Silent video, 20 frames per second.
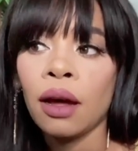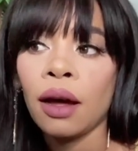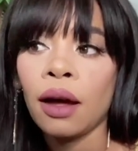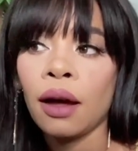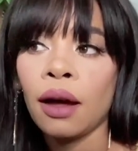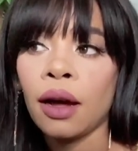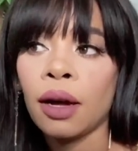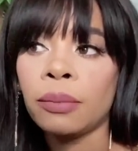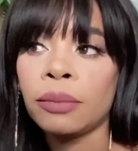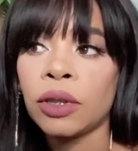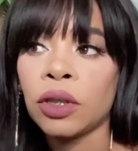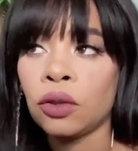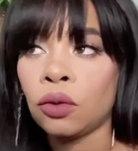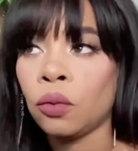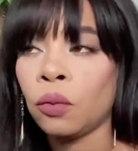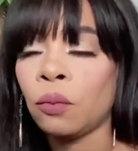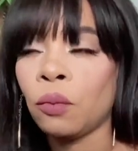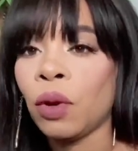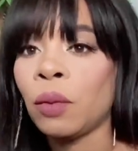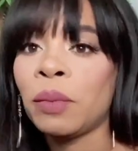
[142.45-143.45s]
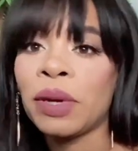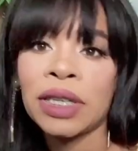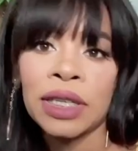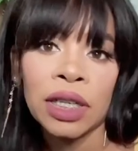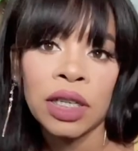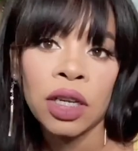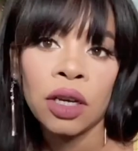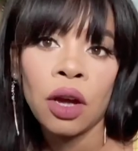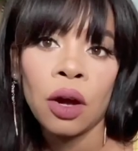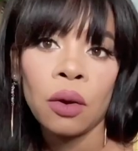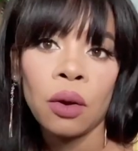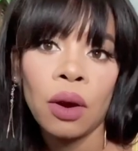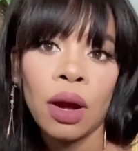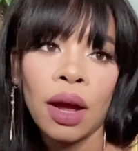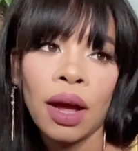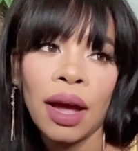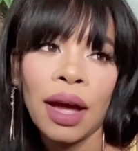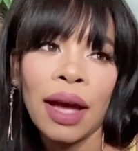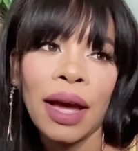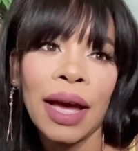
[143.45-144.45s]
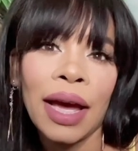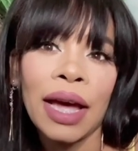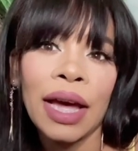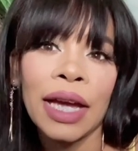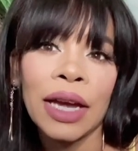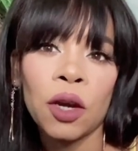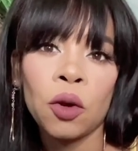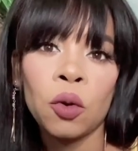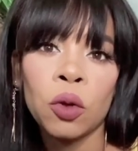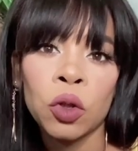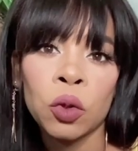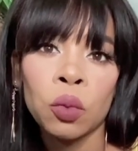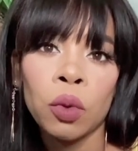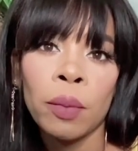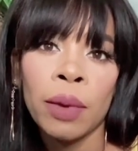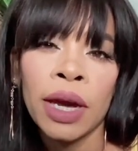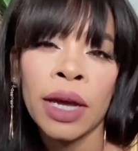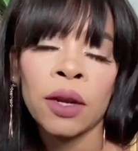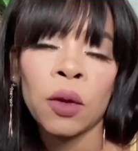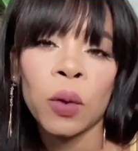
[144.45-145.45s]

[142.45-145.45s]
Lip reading: you know, but basically I coach women